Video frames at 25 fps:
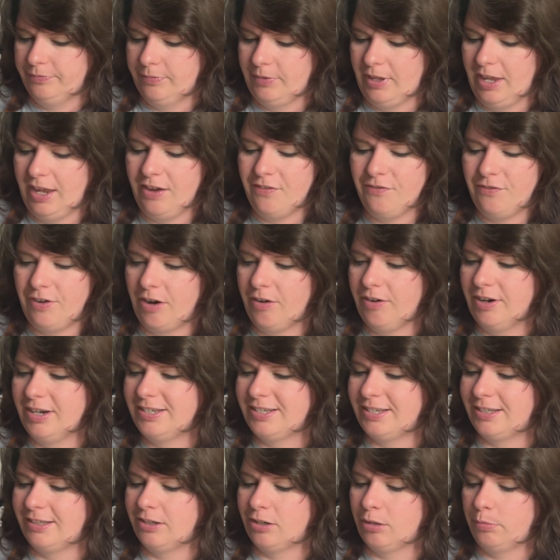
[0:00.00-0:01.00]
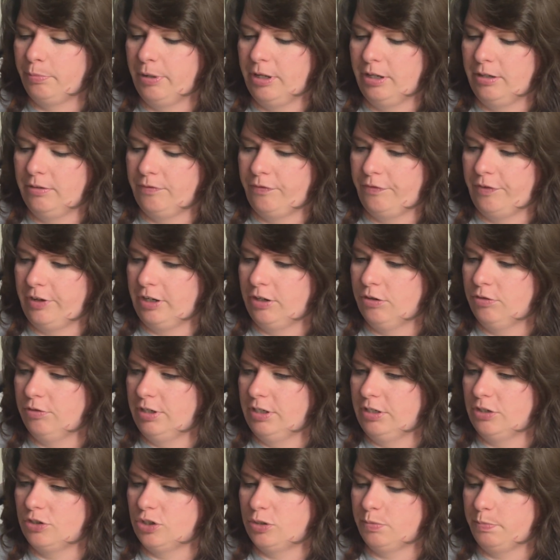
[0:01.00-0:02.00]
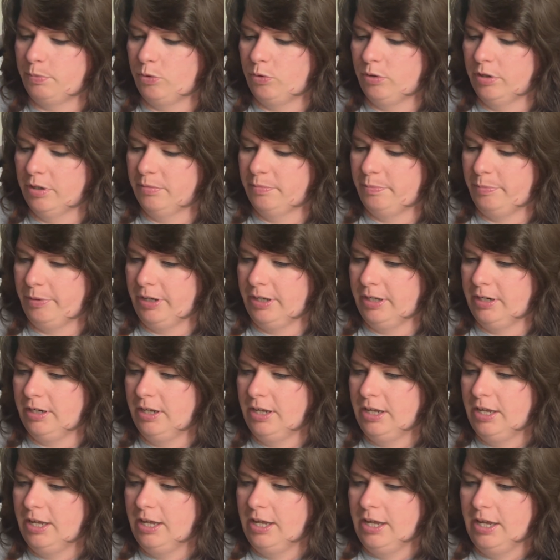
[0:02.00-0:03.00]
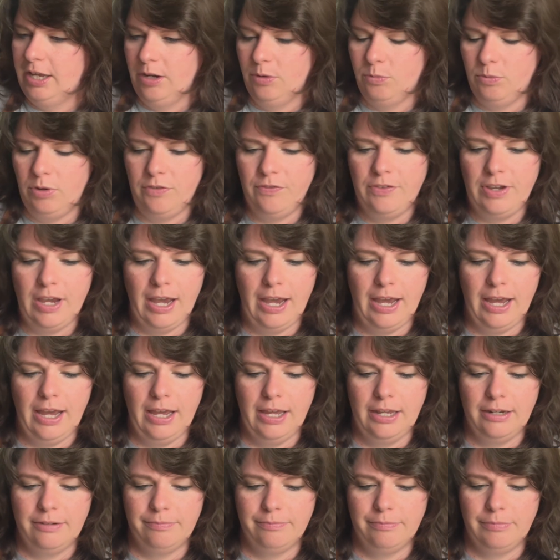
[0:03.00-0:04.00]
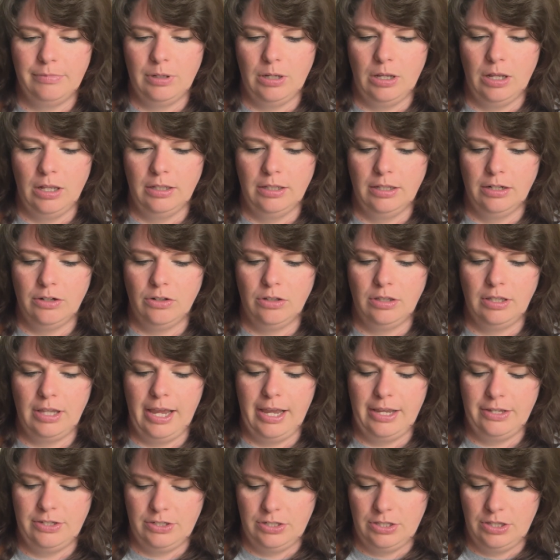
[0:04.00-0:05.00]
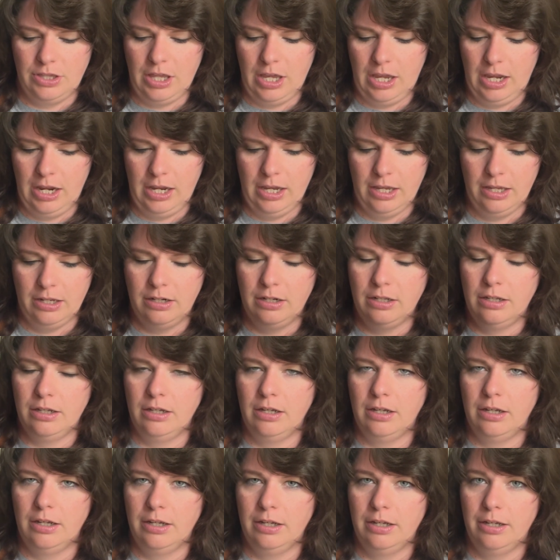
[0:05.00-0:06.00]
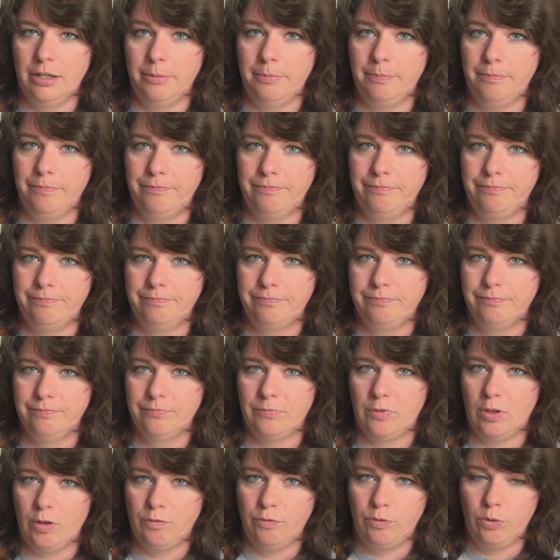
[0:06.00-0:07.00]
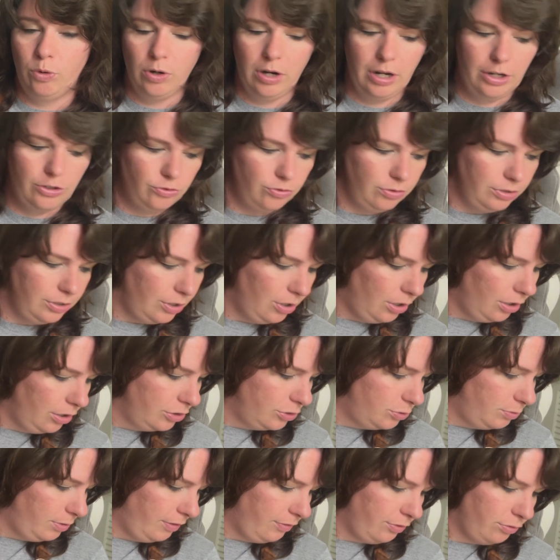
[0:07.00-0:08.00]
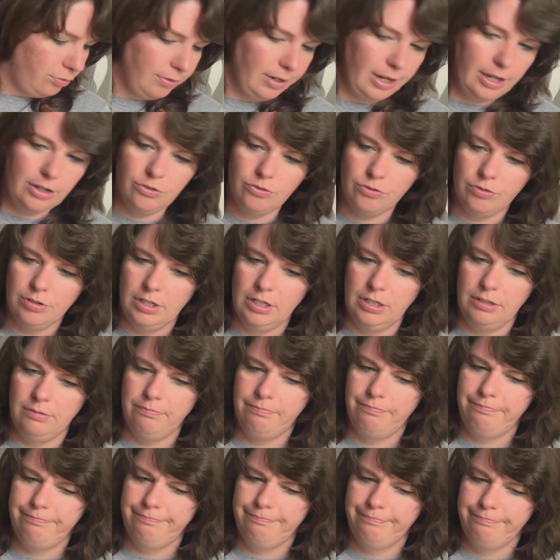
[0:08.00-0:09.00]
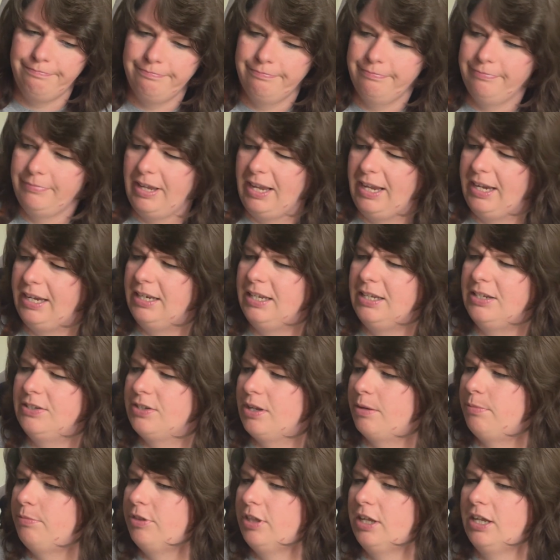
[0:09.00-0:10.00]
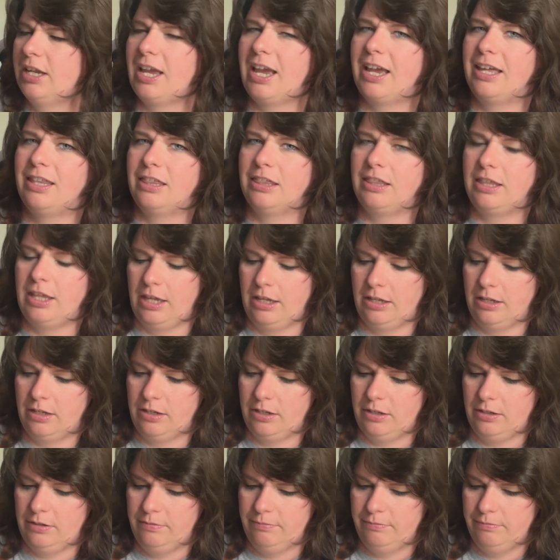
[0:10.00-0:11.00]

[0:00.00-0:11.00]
It varies a little bit fingering to sport, but we've got a little less than 400 yards. We have 380 something, I think.